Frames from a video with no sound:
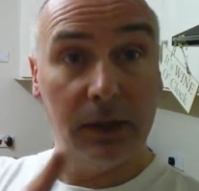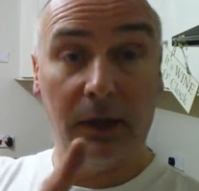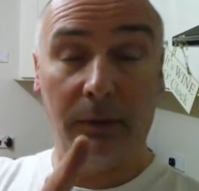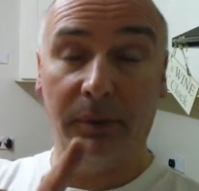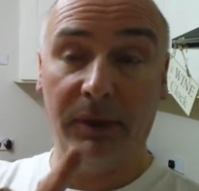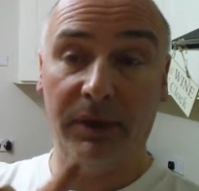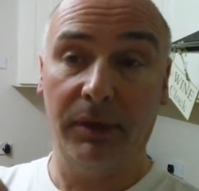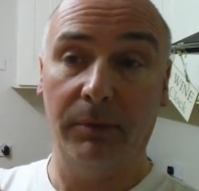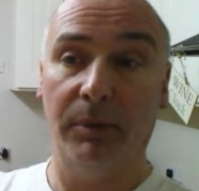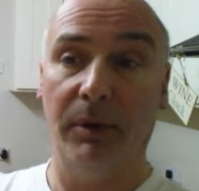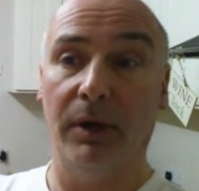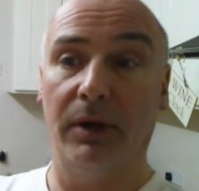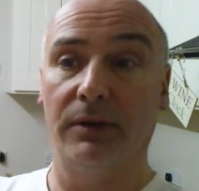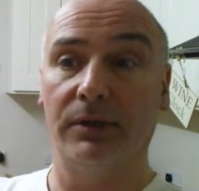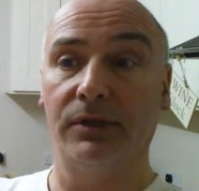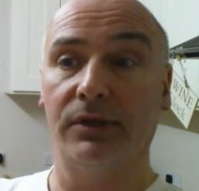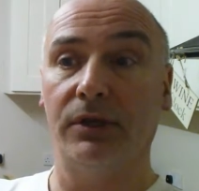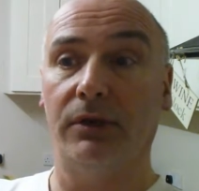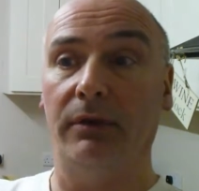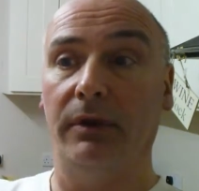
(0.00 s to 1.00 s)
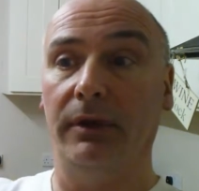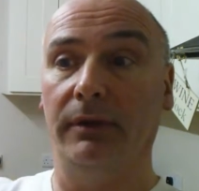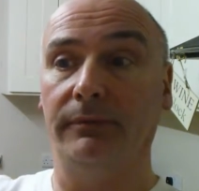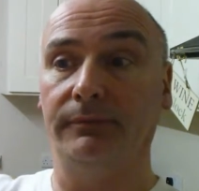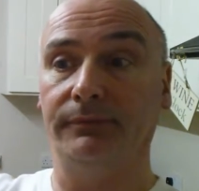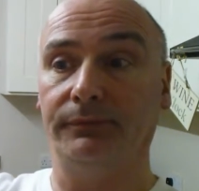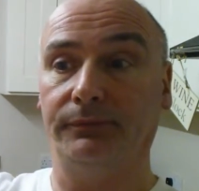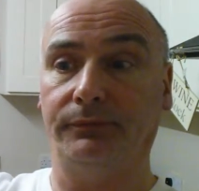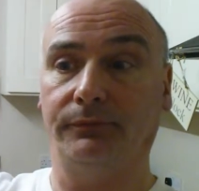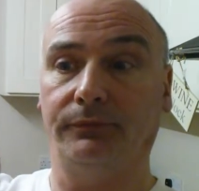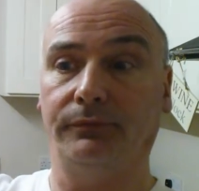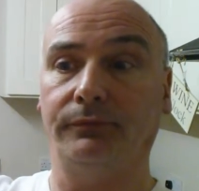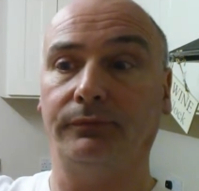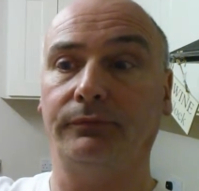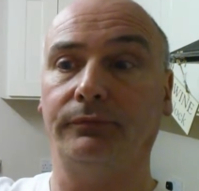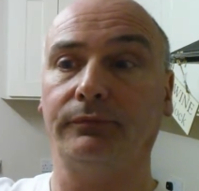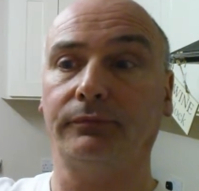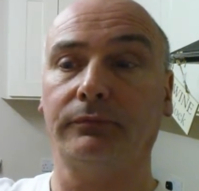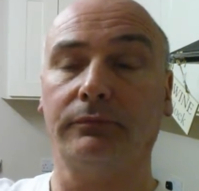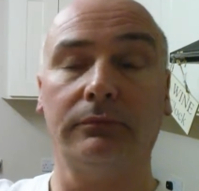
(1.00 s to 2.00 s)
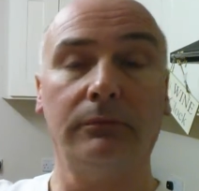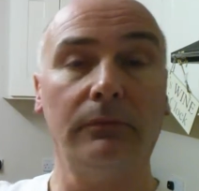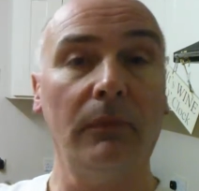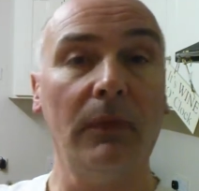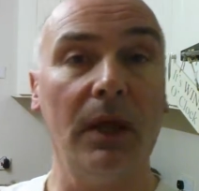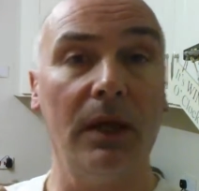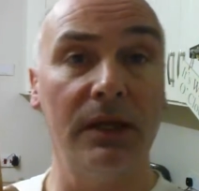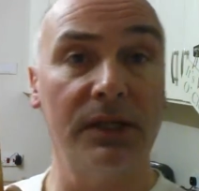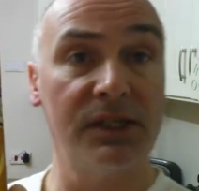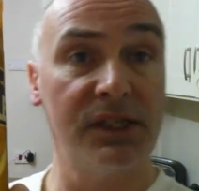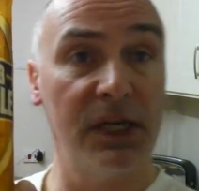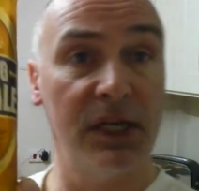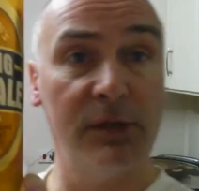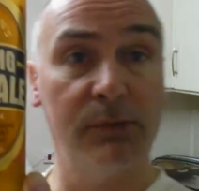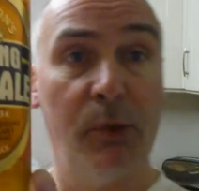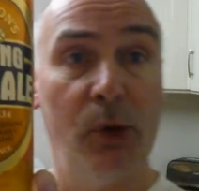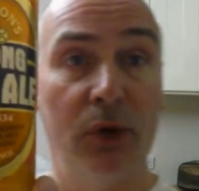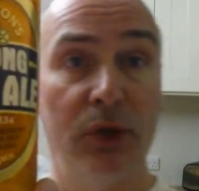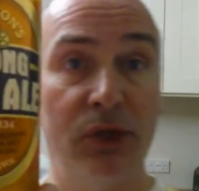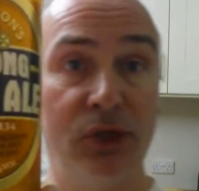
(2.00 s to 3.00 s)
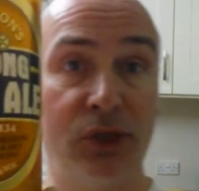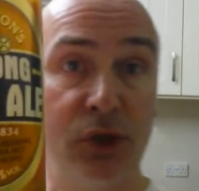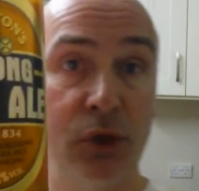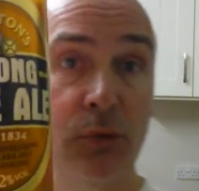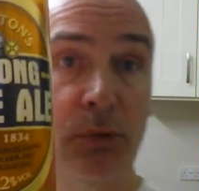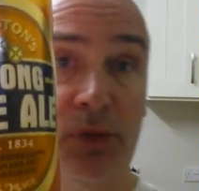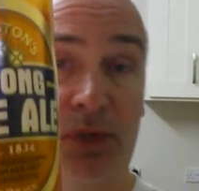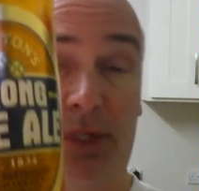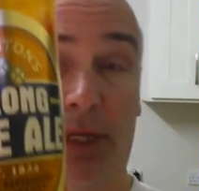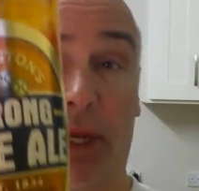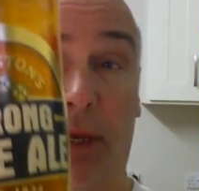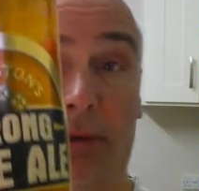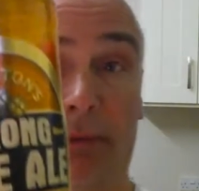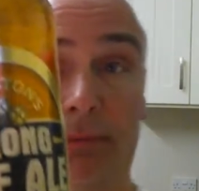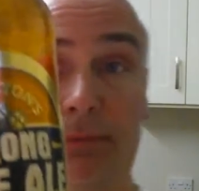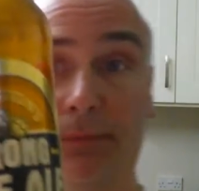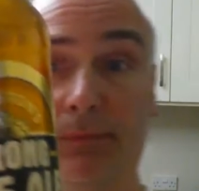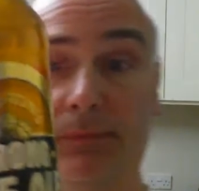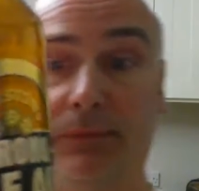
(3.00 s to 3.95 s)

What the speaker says: I beg your pardon, sorry. At 6.2%.